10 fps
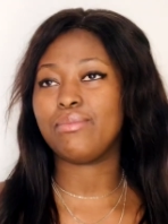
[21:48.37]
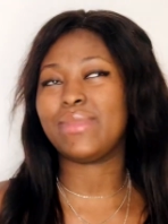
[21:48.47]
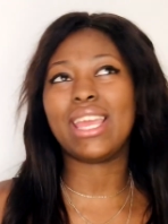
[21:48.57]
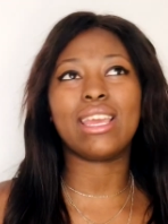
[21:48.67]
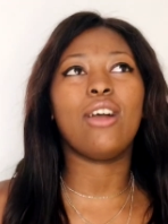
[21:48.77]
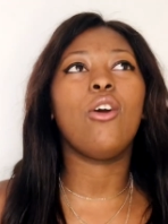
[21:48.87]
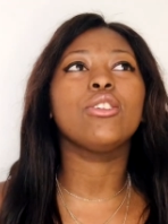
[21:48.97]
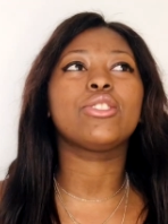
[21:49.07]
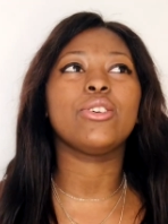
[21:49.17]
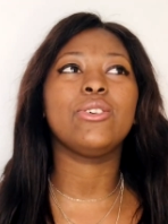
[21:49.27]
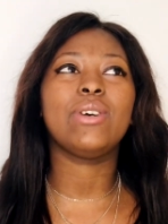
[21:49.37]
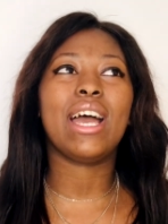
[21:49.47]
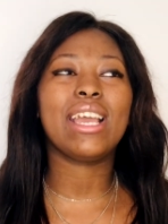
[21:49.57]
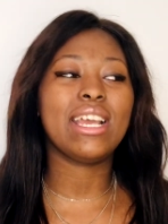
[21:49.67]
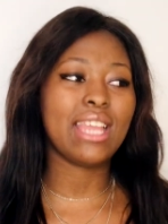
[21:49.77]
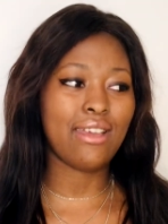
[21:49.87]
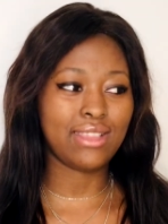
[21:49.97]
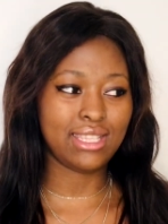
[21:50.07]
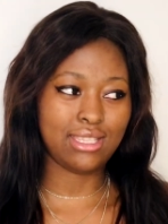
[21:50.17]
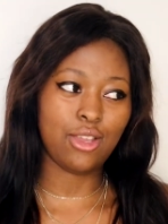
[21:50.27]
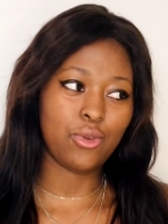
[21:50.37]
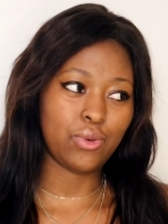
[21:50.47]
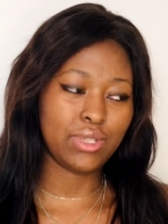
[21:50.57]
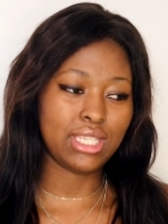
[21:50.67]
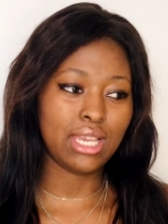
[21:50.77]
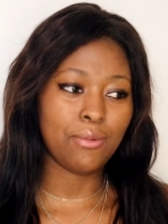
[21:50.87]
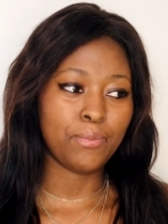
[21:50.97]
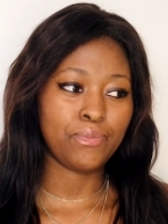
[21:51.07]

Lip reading: Like, also, I kind of had that thing, Kuti.